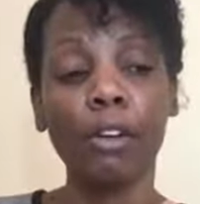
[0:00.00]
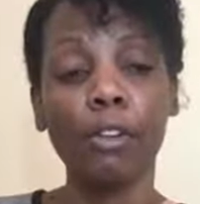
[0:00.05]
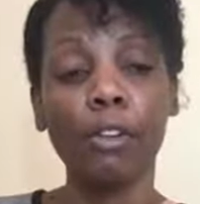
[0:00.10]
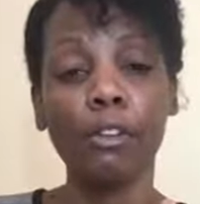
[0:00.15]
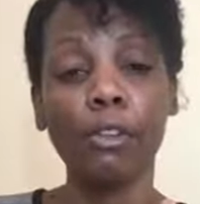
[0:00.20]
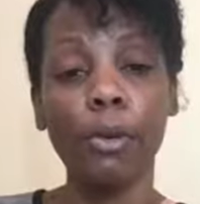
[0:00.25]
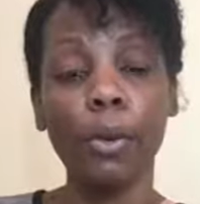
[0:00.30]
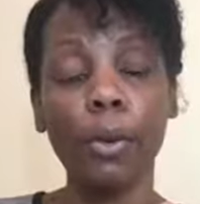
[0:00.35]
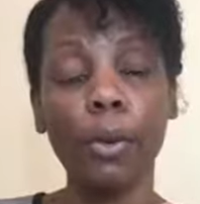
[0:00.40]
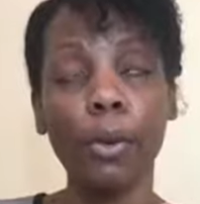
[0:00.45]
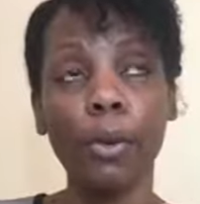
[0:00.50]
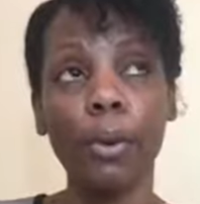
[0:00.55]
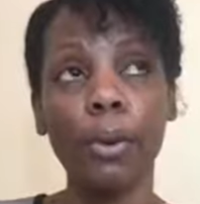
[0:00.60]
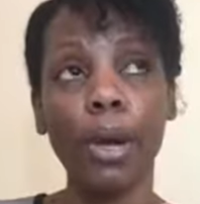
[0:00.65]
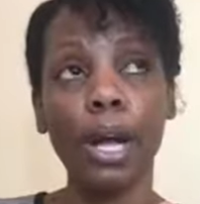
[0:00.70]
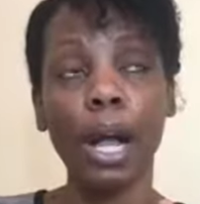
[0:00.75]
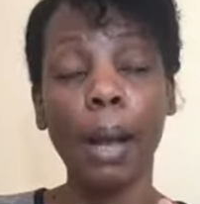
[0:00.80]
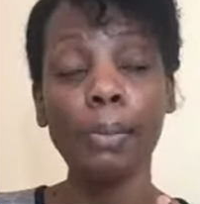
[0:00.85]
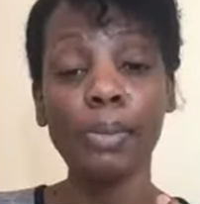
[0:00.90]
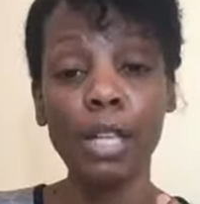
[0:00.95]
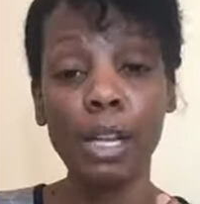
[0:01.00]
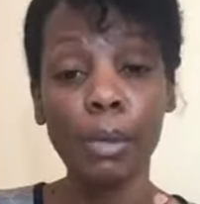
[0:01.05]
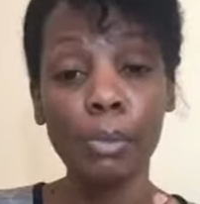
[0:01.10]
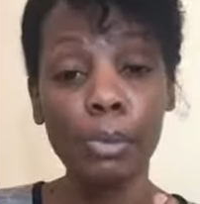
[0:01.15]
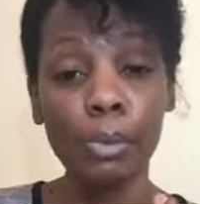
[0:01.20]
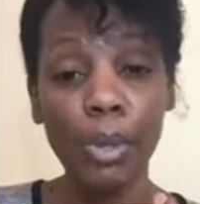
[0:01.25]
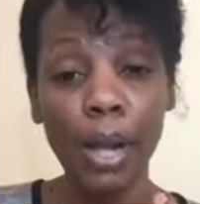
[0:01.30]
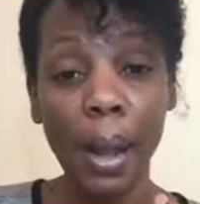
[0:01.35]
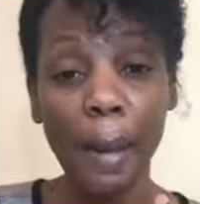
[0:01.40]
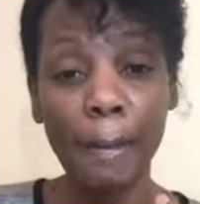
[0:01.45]
for absalom
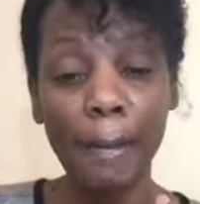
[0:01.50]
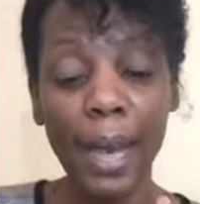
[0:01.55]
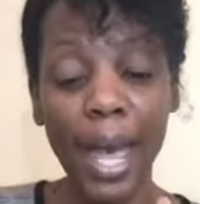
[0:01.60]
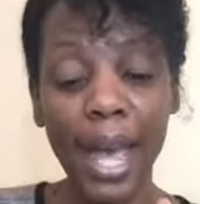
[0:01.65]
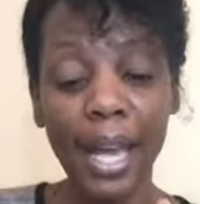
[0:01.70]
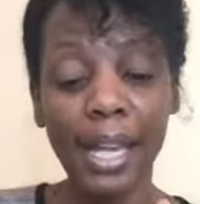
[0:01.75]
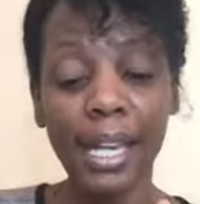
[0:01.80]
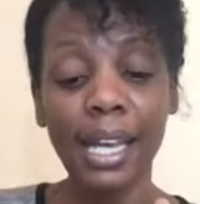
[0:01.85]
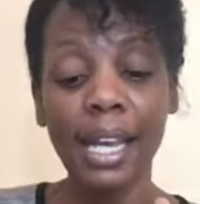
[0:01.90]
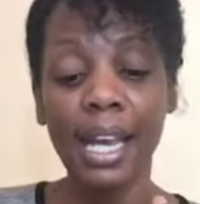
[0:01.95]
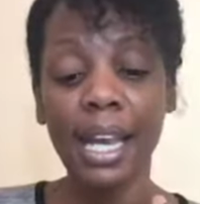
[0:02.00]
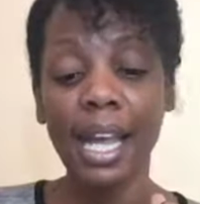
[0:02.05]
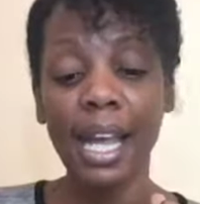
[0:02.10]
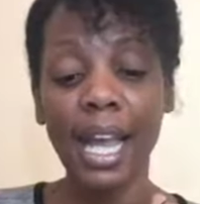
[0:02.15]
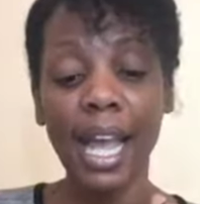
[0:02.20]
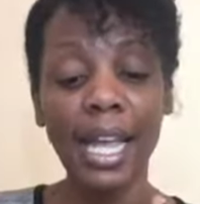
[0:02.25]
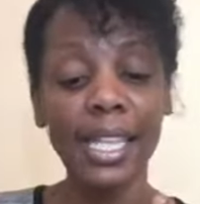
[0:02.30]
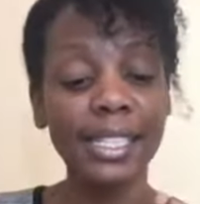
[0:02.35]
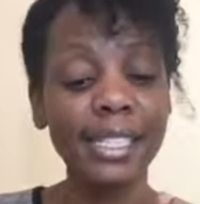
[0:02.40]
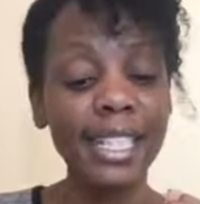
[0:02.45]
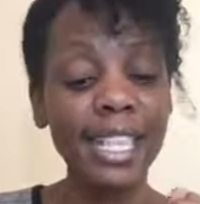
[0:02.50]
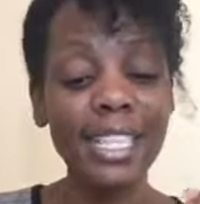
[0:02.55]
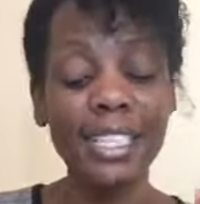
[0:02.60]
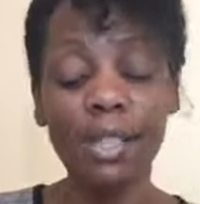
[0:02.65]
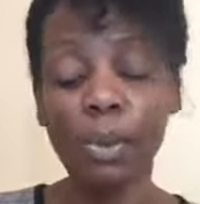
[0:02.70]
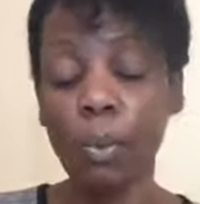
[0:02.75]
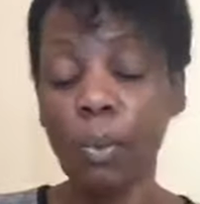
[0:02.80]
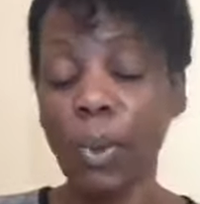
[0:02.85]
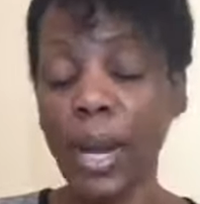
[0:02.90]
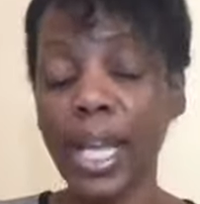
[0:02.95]
to come back and just
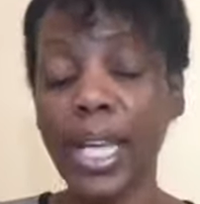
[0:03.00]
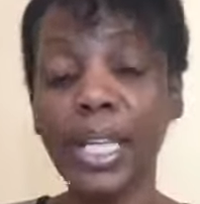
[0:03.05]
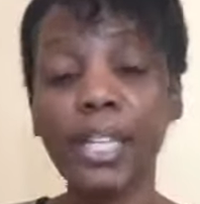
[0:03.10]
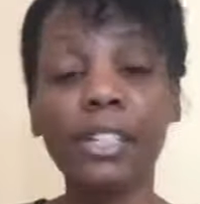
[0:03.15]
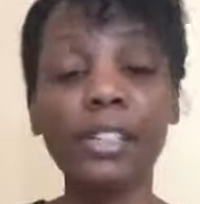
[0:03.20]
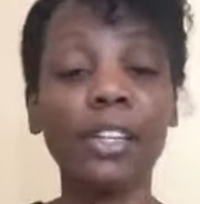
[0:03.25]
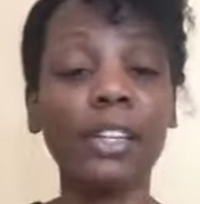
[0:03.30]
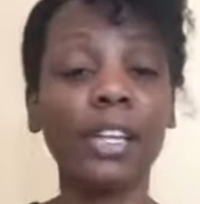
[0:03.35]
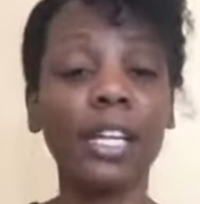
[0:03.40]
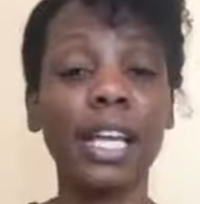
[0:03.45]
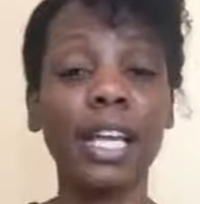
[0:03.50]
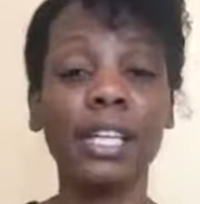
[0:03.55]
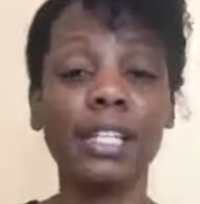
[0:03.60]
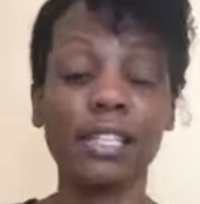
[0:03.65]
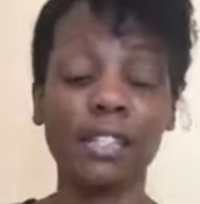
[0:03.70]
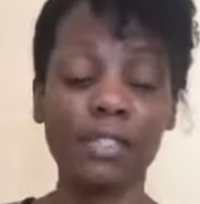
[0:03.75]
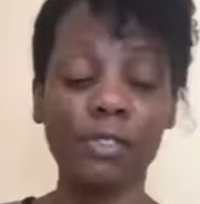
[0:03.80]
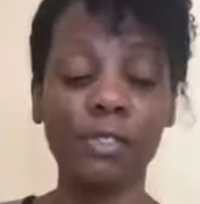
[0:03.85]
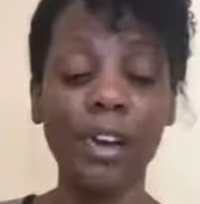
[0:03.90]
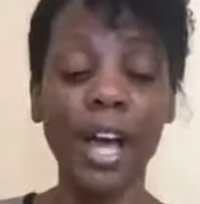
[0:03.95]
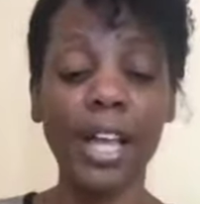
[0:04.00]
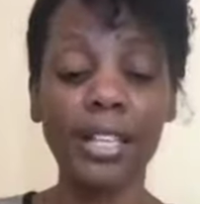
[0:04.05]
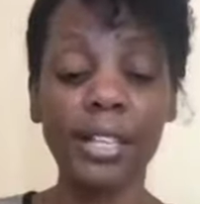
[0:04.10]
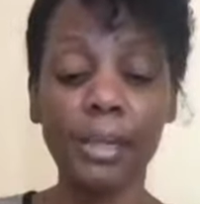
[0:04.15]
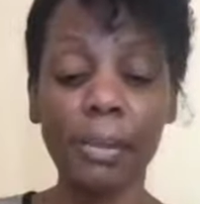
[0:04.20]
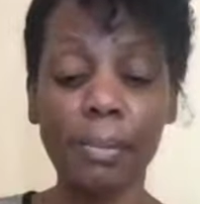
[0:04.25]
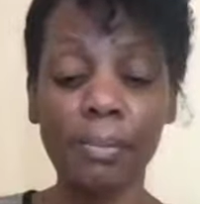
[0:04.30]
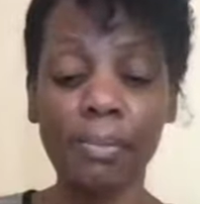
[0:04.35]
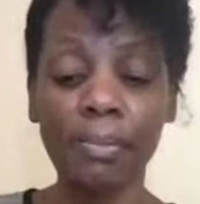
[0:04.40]
the way he turned against his father